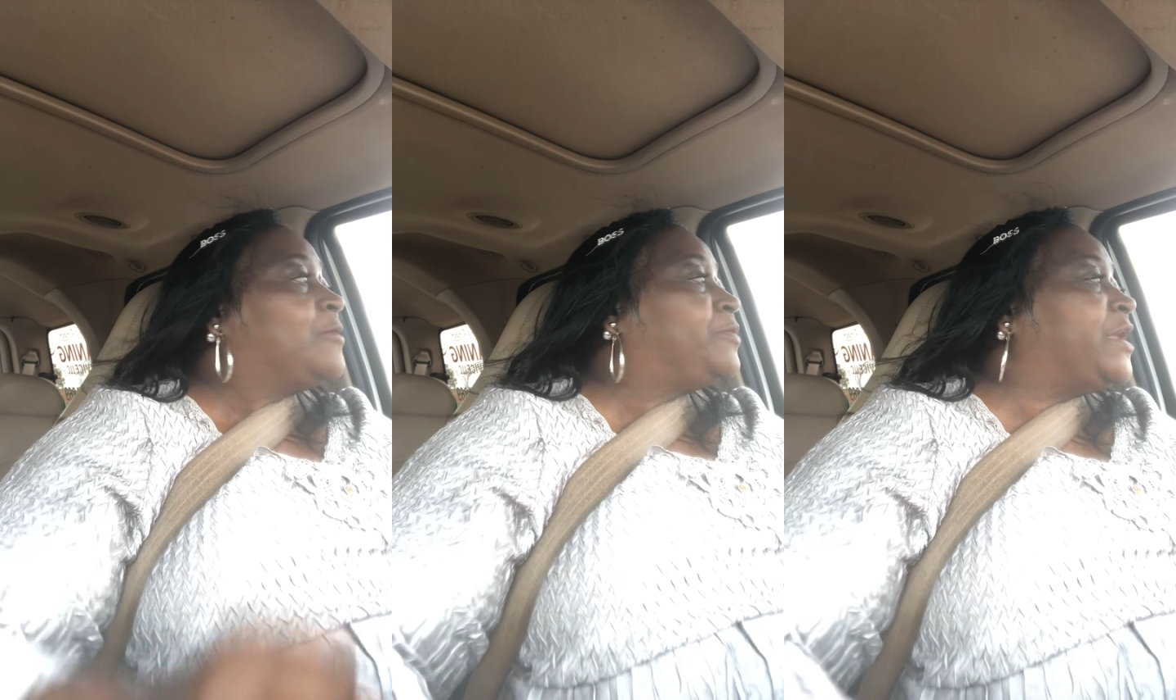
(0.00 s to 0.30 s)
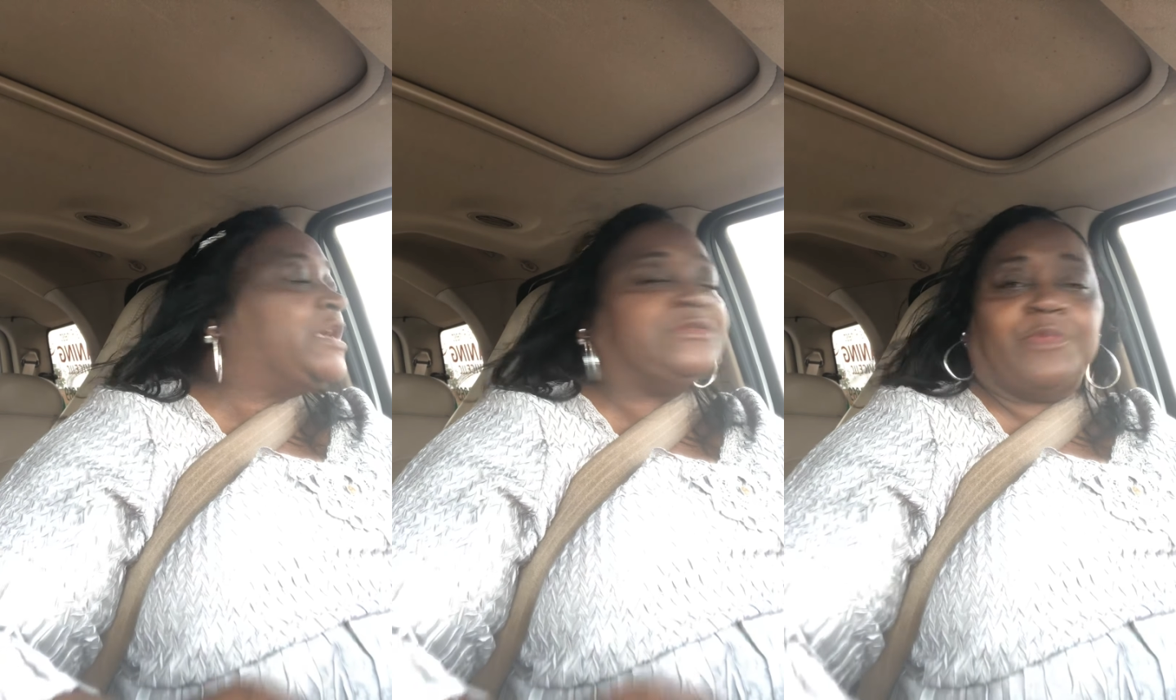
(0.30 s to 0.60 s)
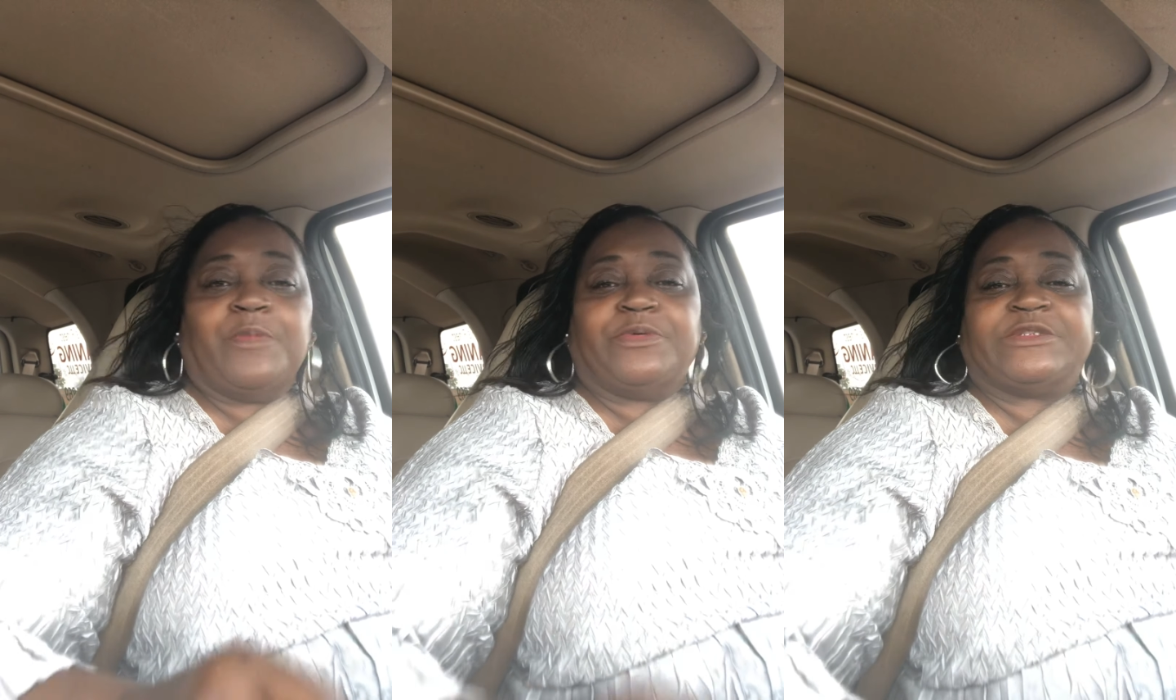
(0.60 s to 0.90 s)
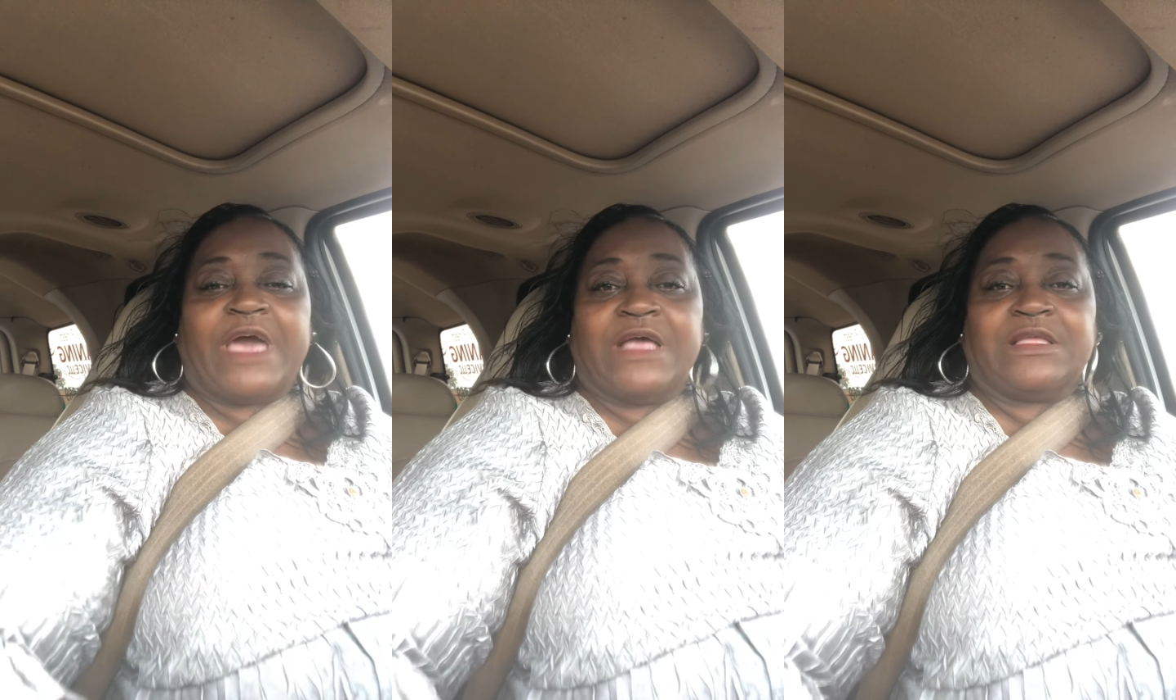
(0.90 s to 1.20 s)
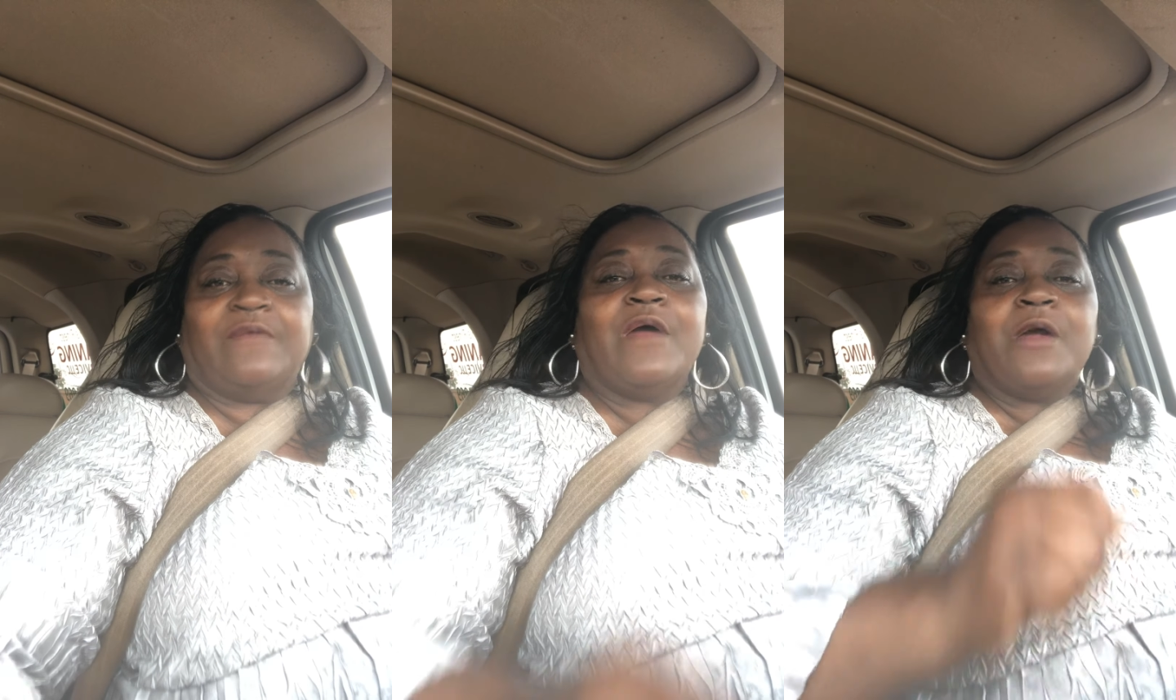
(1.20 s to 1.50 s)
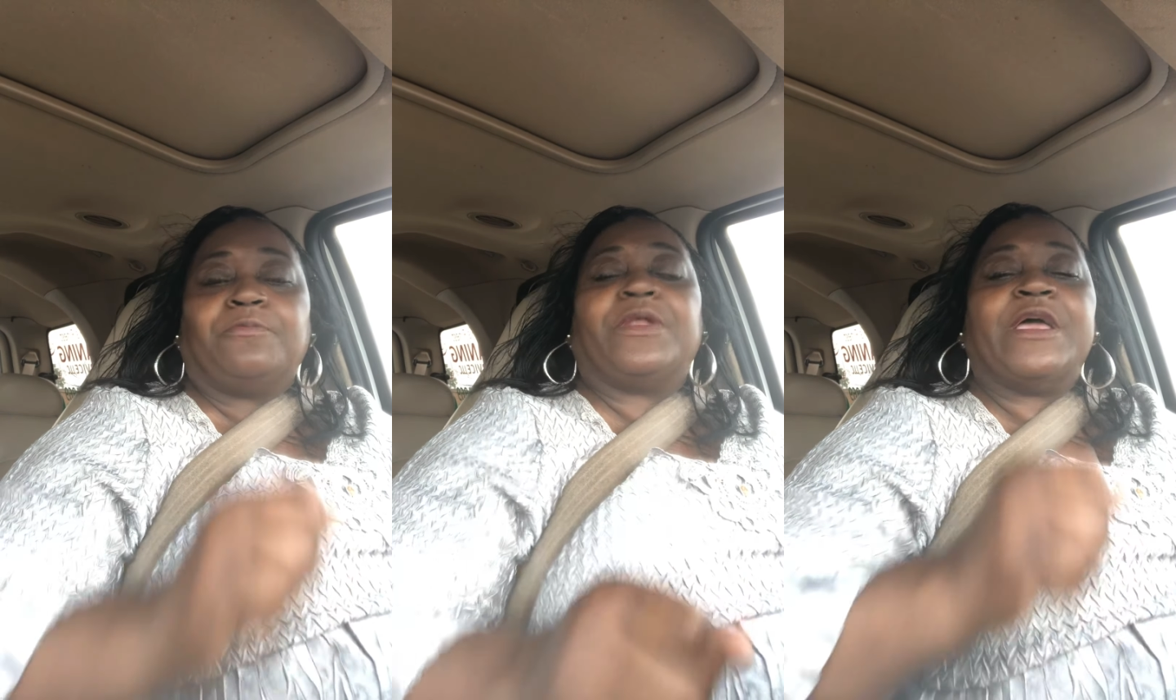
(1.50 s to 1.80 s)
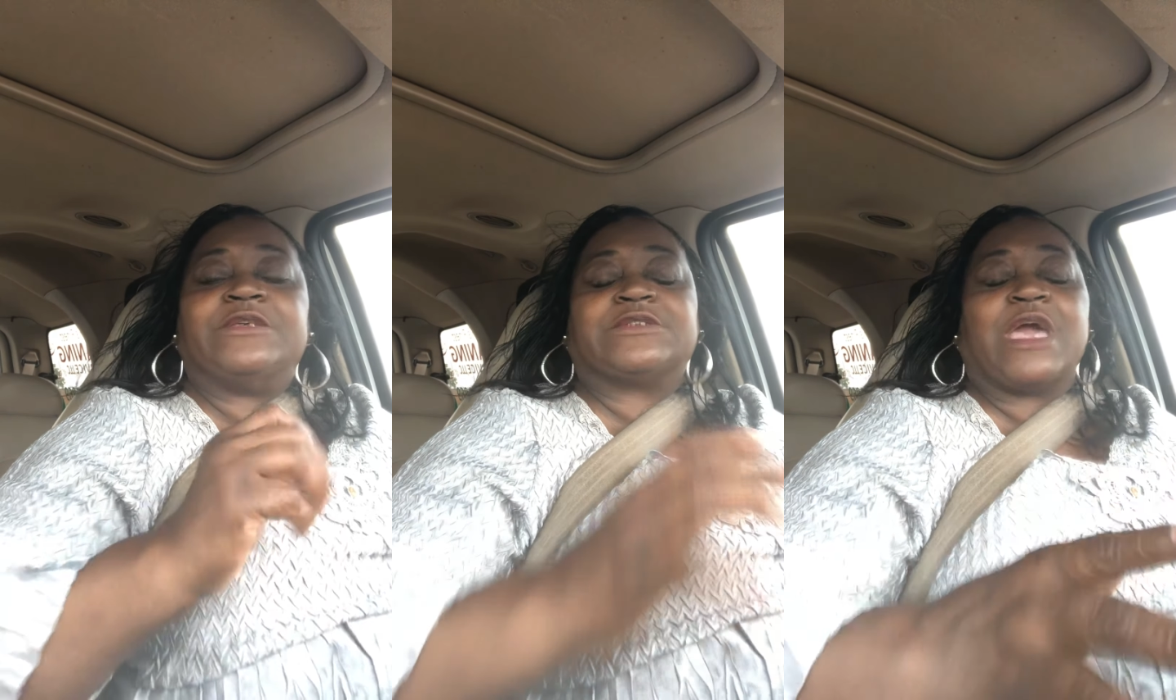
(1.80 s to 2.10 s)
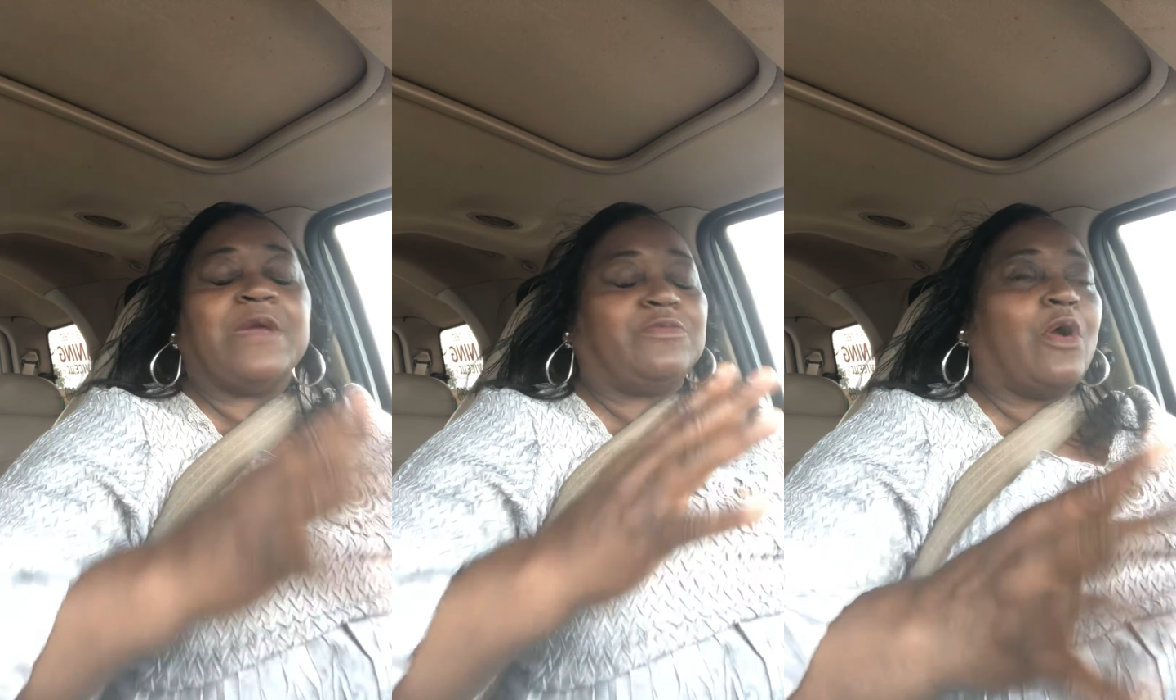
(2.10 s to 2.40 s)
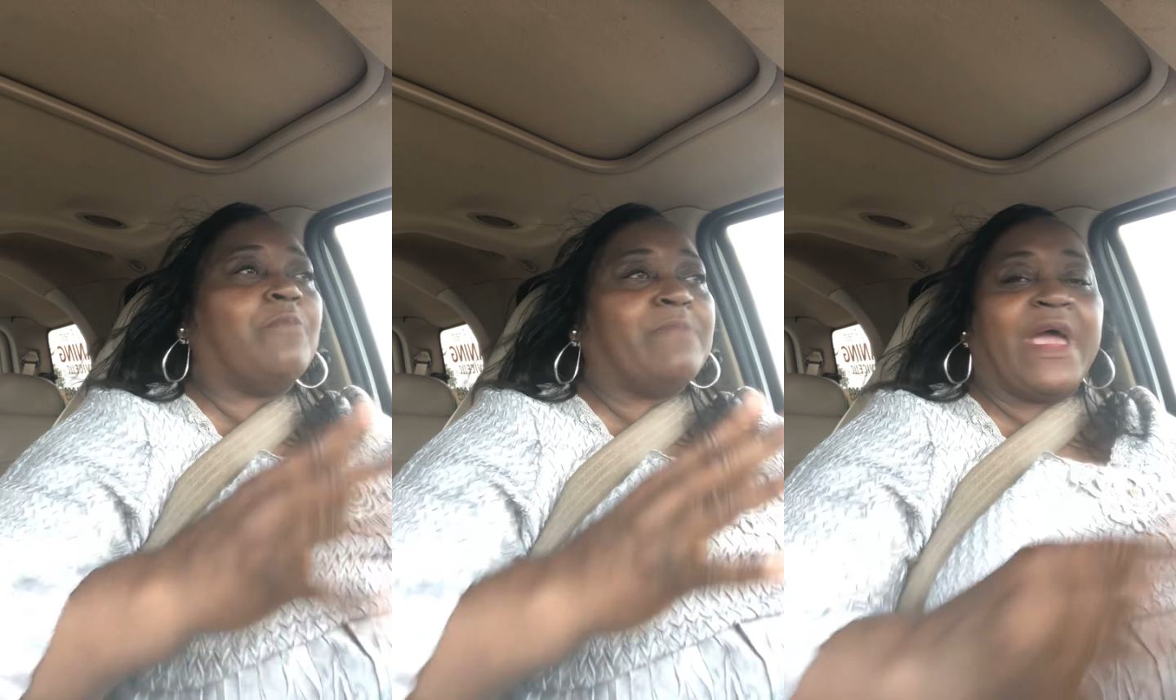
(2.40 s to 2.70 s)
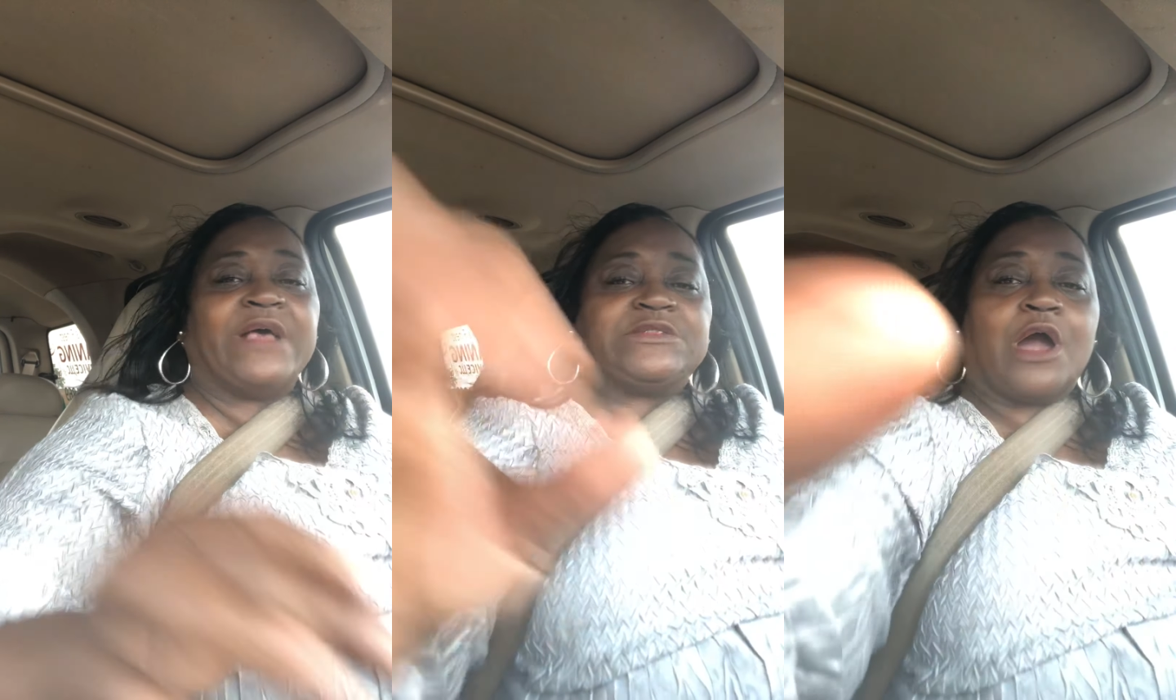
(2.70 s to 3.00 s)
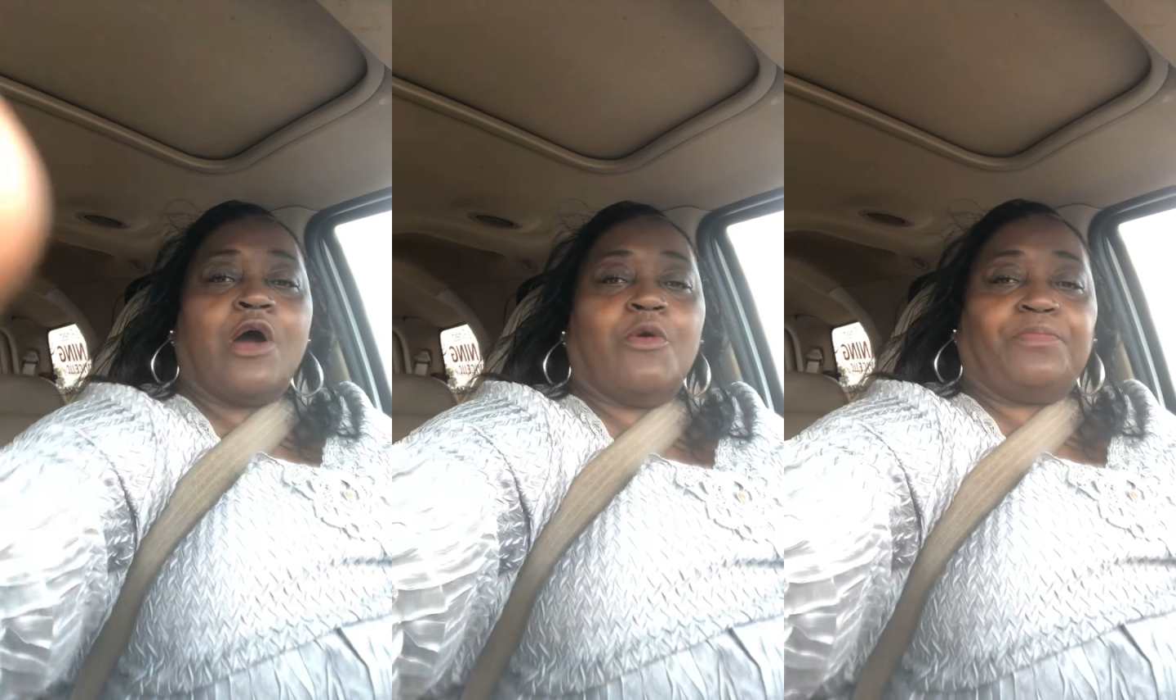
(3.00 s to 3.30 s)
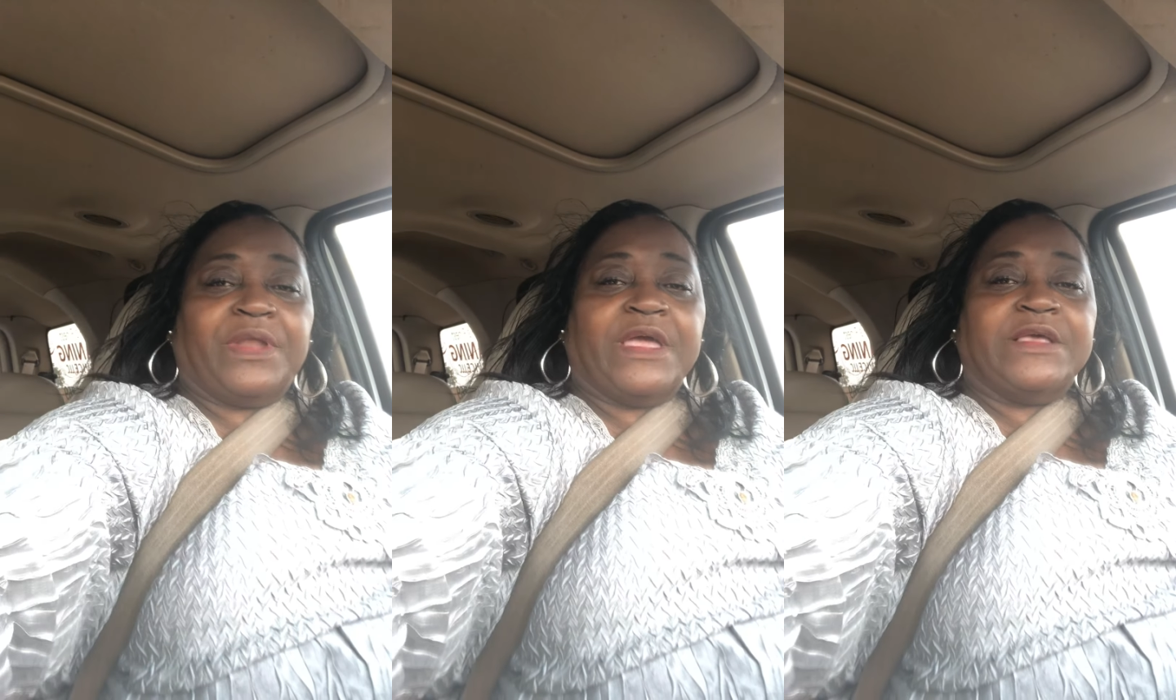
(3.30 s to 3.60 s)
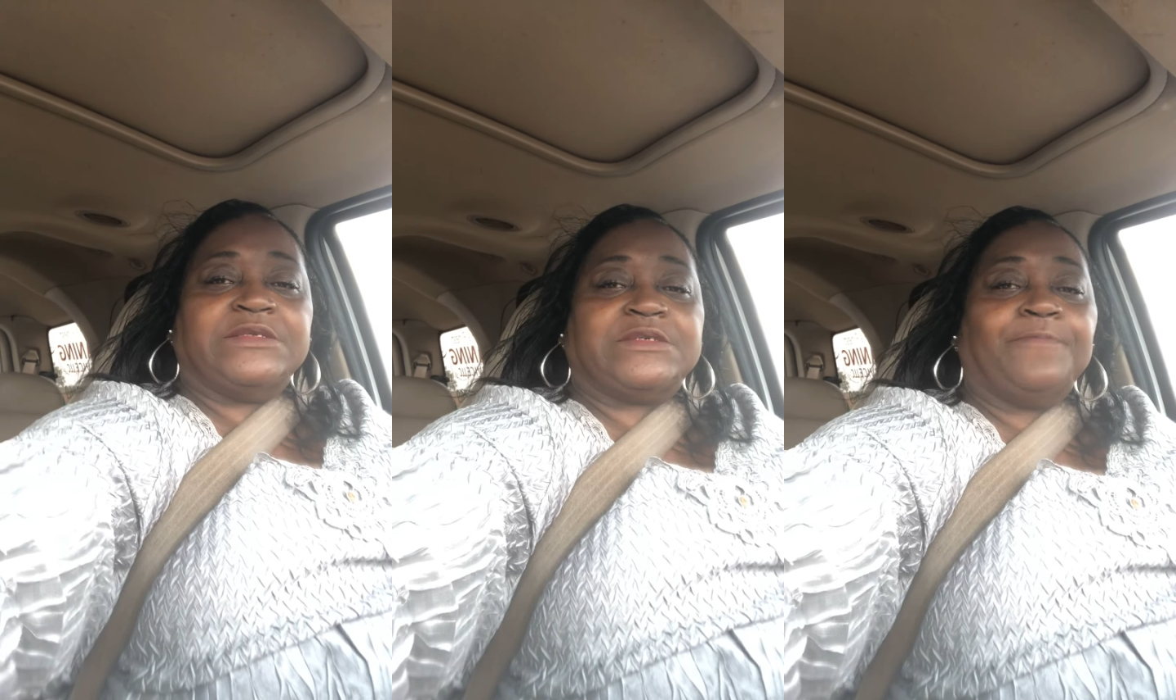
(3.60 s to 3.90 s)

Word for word: Please be protected. Please keep your mask on, please.